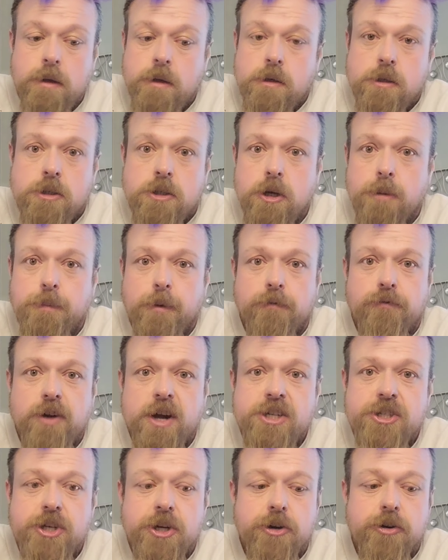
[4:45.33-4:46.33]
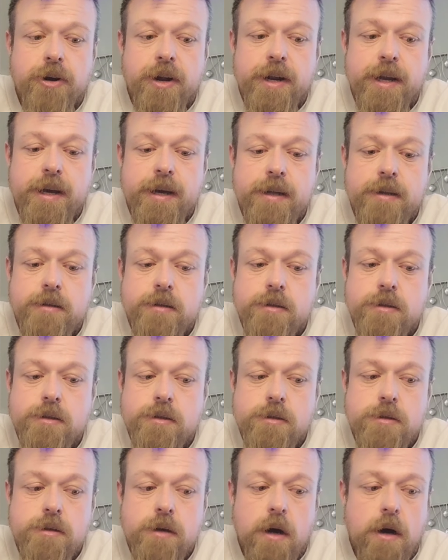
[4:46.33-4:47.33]
super fresh
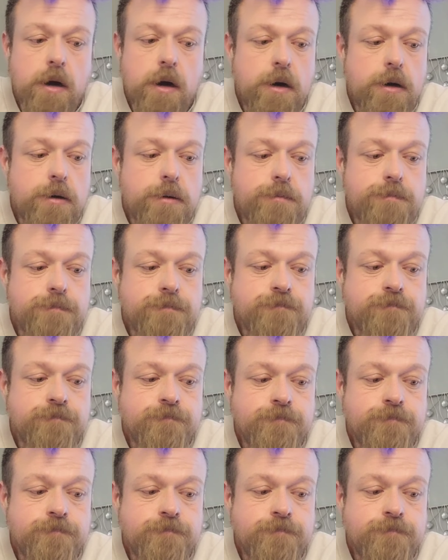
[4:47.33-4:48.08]
ingredients. Um,